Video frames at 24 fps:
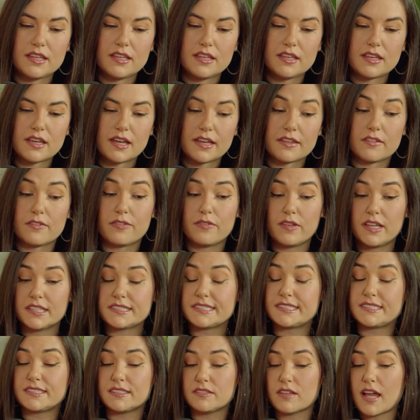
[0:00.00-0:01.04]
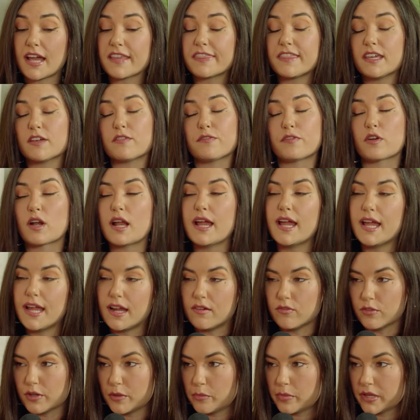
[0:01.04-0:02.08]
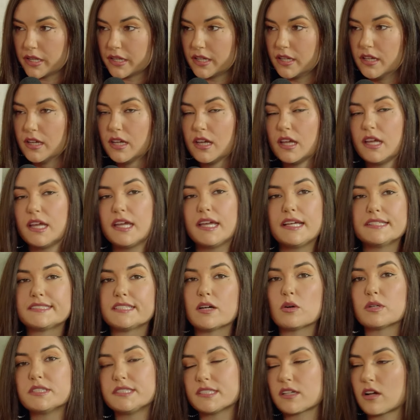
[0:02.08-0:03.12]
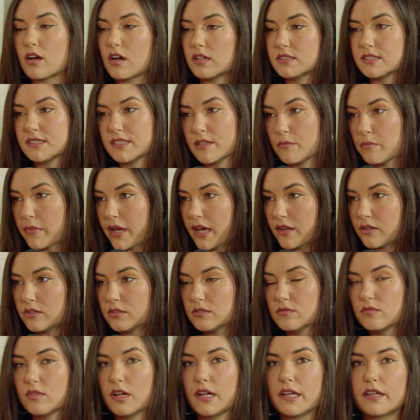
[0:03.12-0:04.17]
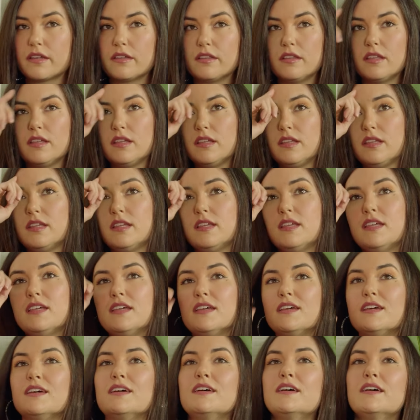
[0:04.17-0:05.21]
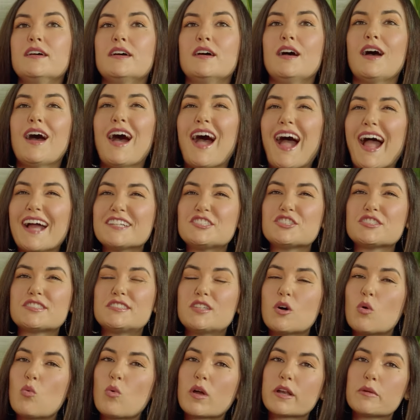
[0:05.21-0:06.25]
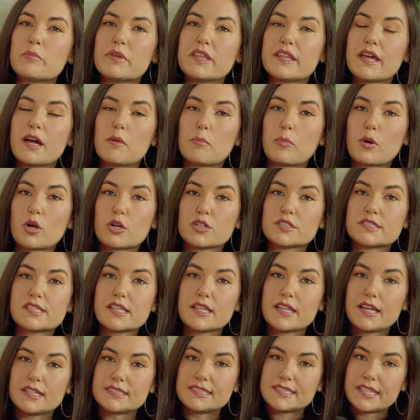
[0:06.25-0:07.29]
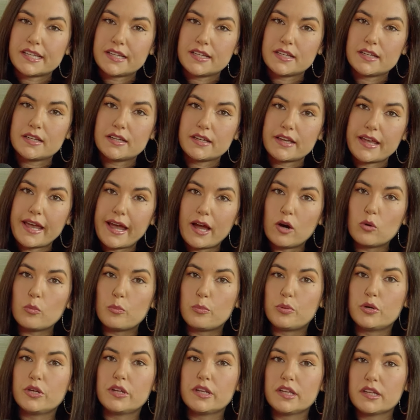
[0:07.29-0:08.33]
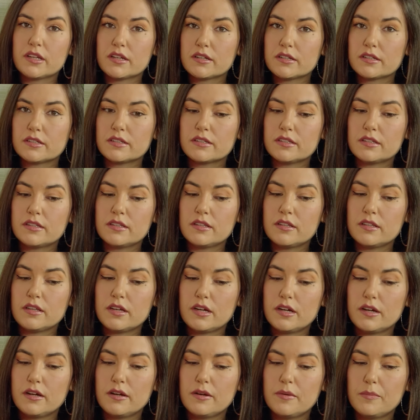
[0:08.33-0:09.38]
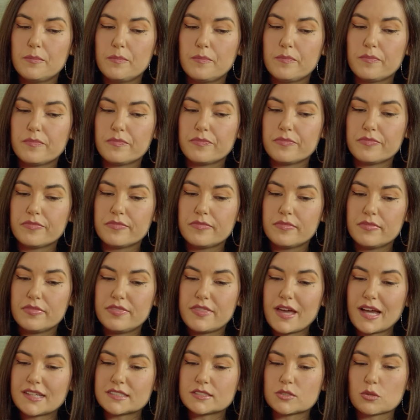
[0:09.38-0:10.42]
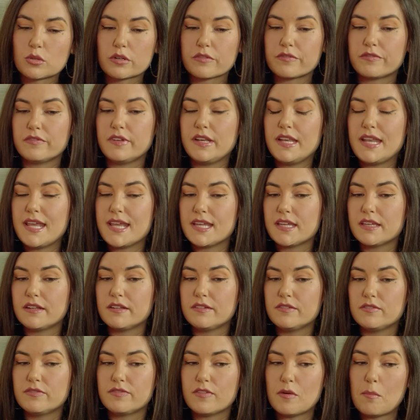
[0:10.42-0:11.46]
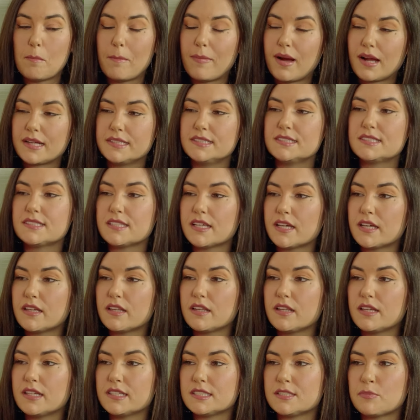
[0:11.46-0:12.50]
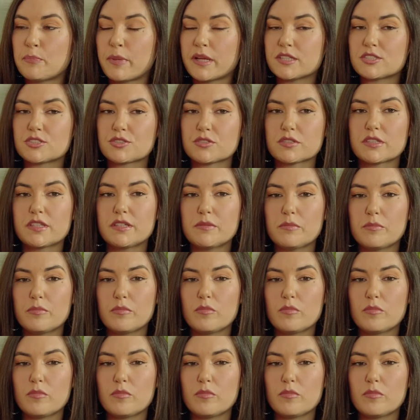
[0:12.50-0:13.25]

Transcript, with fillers: I, it's I think for everybody, yeah. it's always a constant battle. Like, I just don't want to be that person that's outputting um, that sort of negative mindset, especially